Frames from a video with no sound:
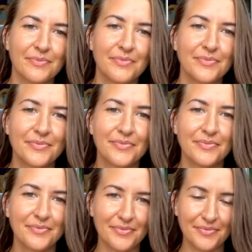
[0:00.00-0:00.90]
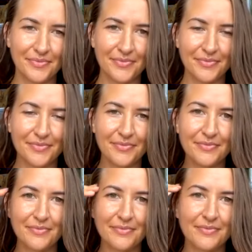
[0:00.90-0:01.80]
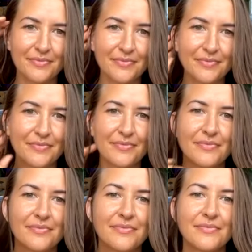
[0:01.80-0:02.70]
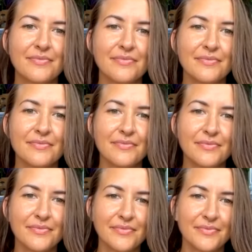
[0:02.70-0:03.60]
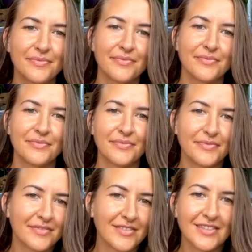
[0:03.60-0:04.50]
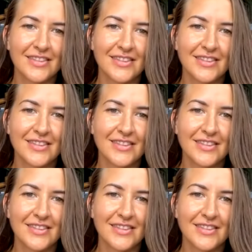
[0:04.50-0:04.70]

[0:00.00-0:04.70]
(silent)